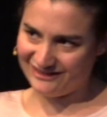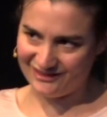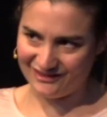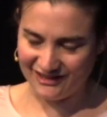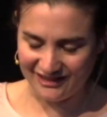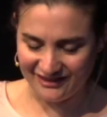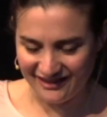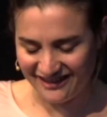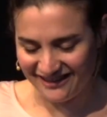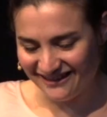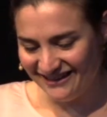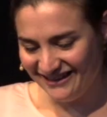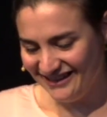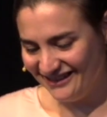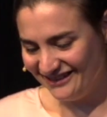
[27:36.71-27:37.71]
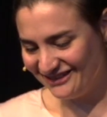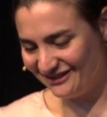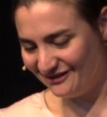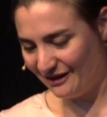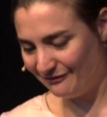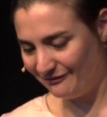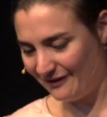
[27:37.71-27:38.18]
to the thing. So
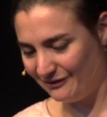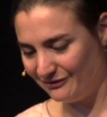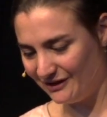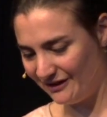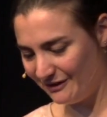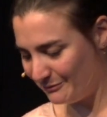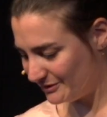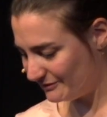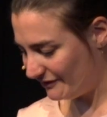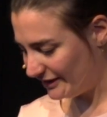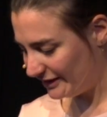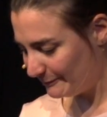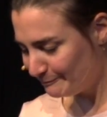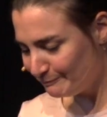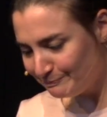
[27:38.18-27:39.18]
I found that it was funny.